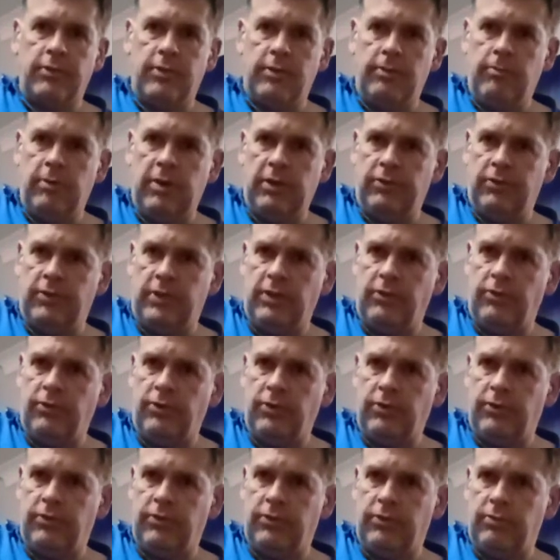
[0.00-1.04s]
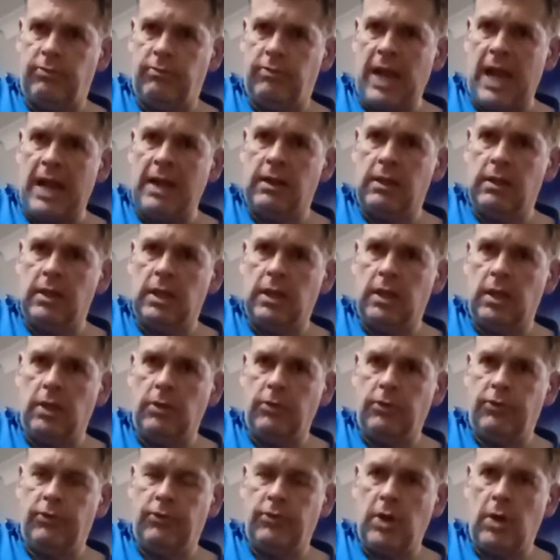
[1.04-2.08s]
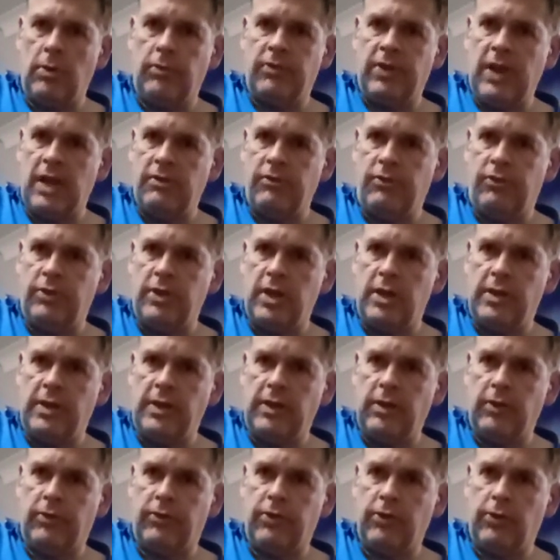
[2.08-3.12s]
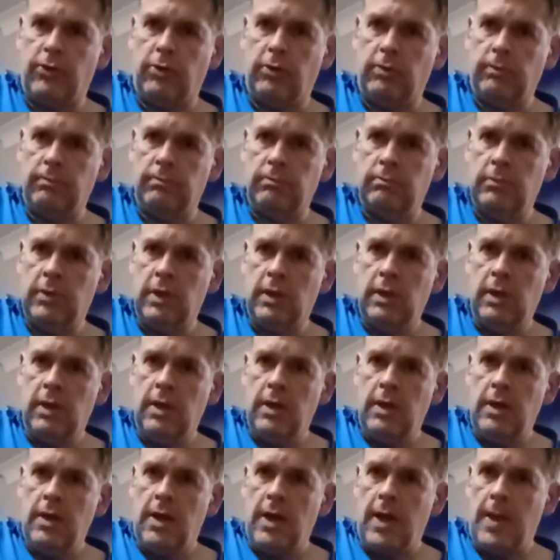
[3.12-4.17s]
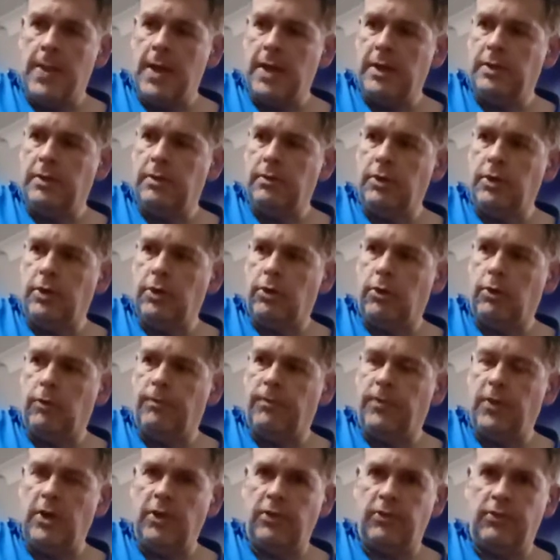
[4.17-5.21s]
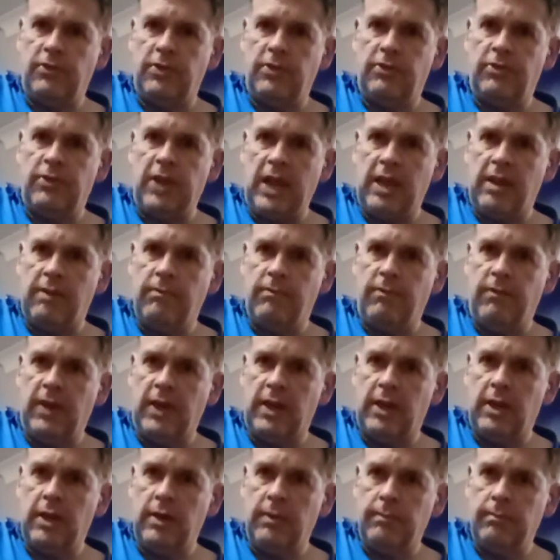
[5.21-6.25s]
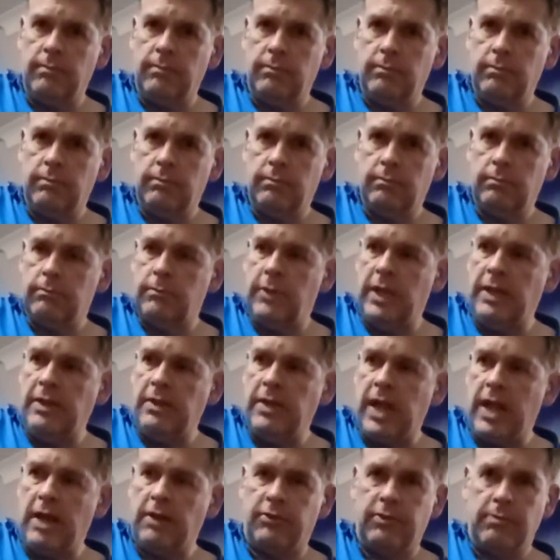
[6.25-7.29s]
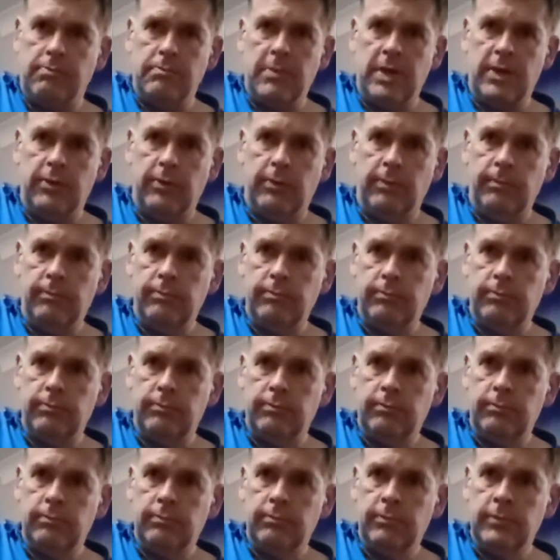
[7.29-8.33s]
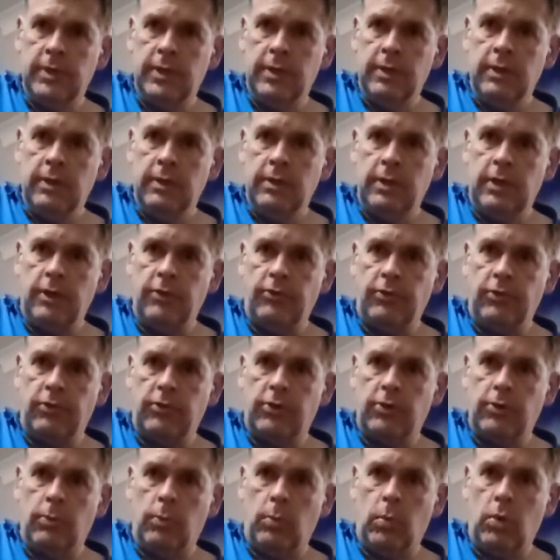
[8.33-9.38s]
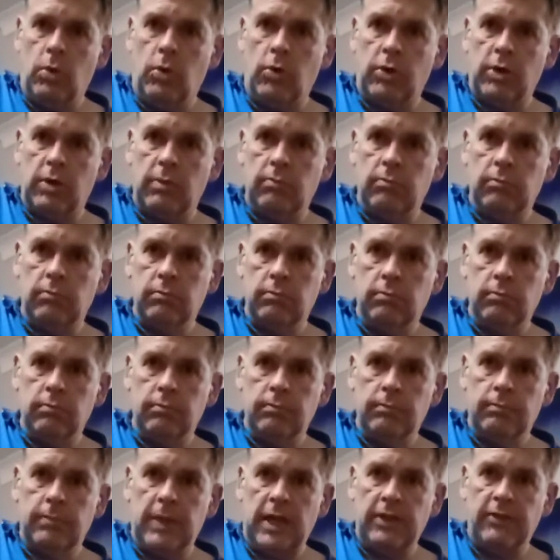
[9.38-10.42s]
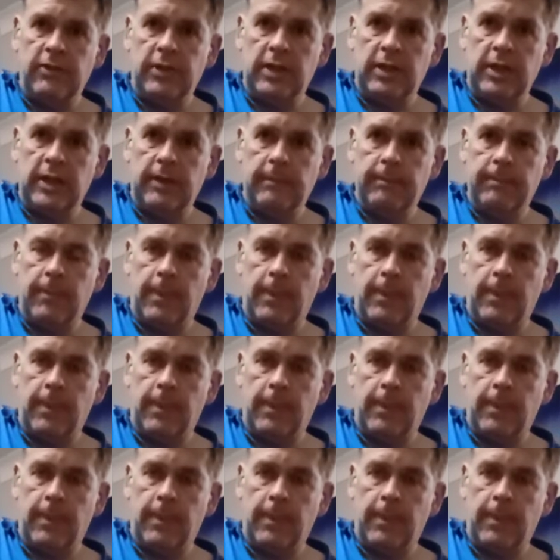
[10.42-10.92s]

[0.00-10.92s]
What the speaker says: The wrist is just dangling loose, no tension in it at all. And then your first and second finger, index and middle, is just going to walk, basically.